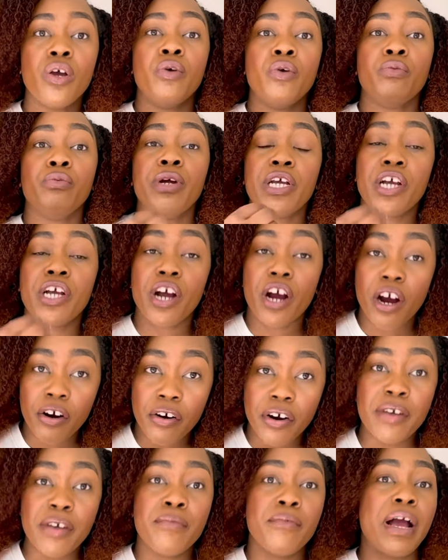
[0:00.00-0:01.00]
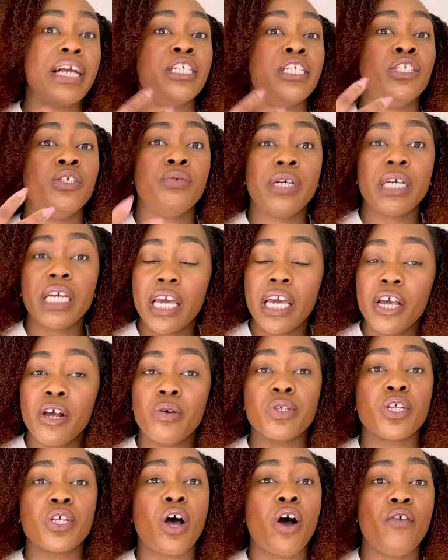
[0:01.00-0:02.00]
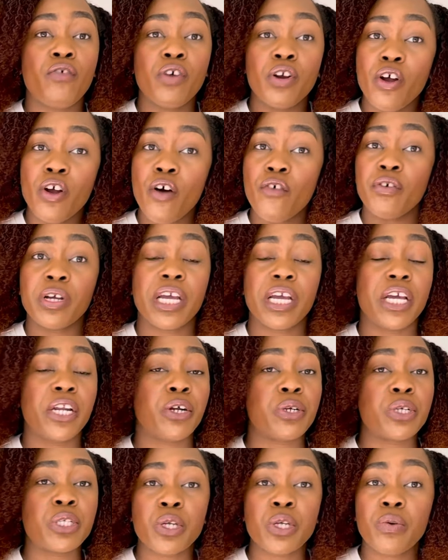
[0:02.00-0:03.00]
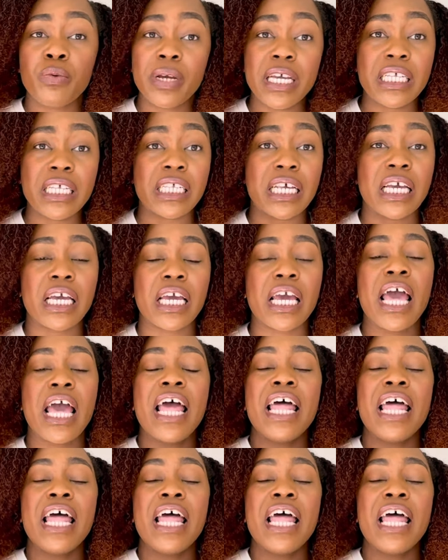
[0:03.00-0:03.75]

recurrent, right, doing Kegels over and over again or squeezing,